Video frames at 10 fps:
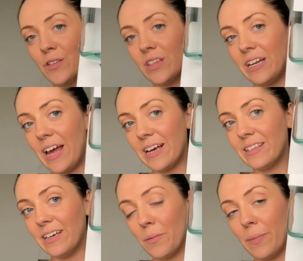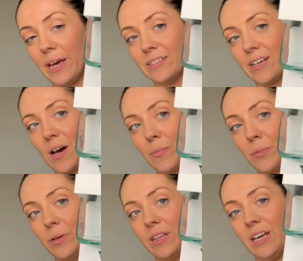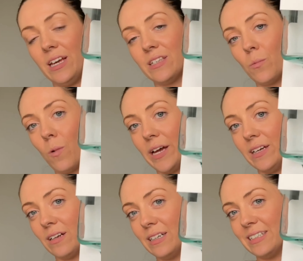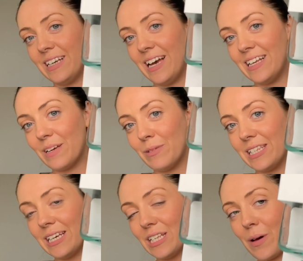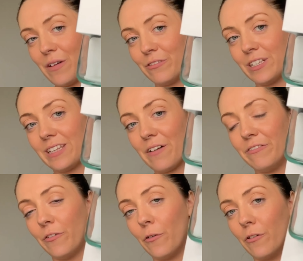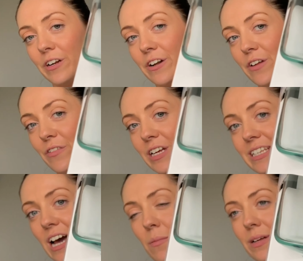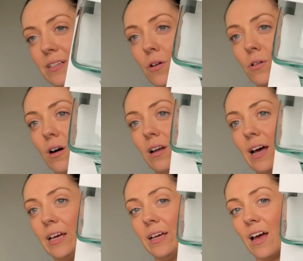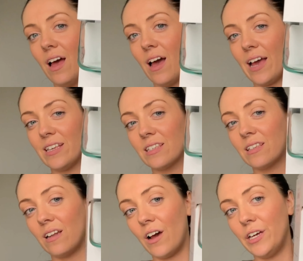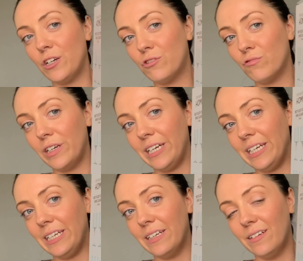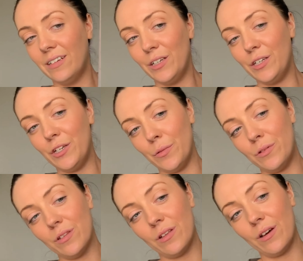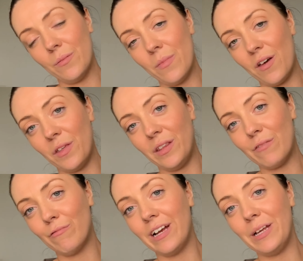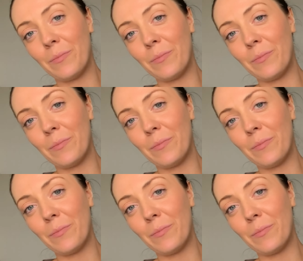So the next thing I picked up were these wine glasses. It was £6 for a set of four, and I don't know if you can tell, but it's got like a slight green hue to them. I think they're really